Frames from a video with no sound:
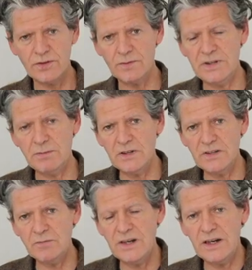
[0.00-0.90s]
other people
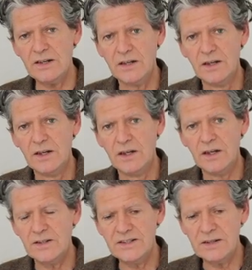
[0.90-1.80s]
I'd met
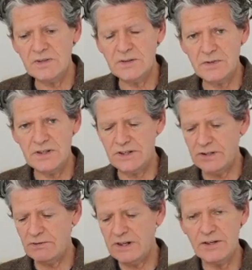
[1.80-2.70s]
had the same experience.
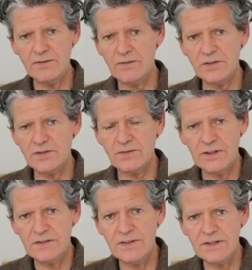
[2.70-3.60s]
They read the first
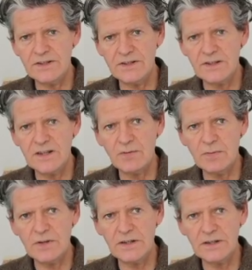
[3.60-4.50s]
5 verses of the
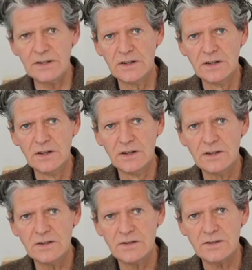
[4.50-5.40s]
Dhammapada.
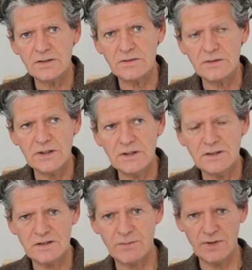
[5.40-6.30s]
So
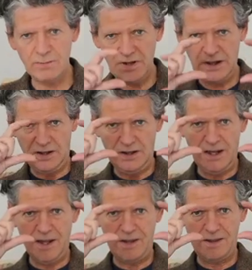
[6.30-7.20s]
it's something about that
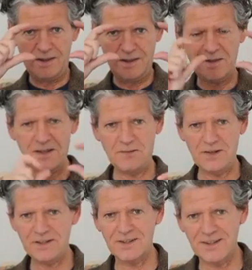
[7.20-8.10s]
length. These
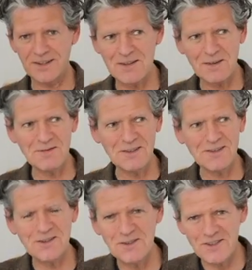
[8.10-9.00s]
verses are
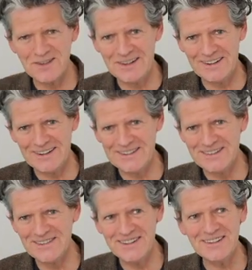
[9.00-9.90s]
2 or 3 lines
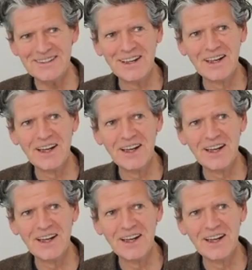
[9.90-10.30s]
a verse,